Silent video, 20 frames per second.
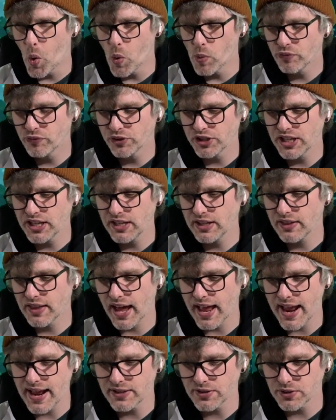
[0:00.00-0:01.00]
Hopefully
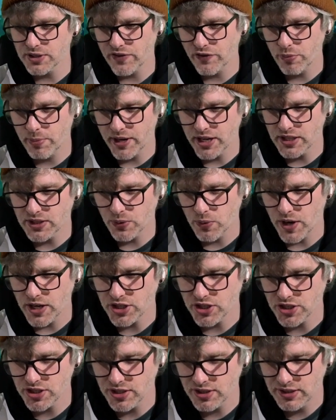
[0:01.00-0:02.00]
that answered everybody's
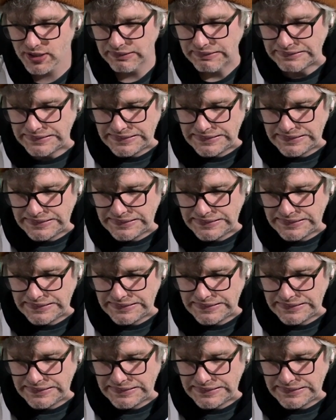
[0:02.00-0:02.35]
question.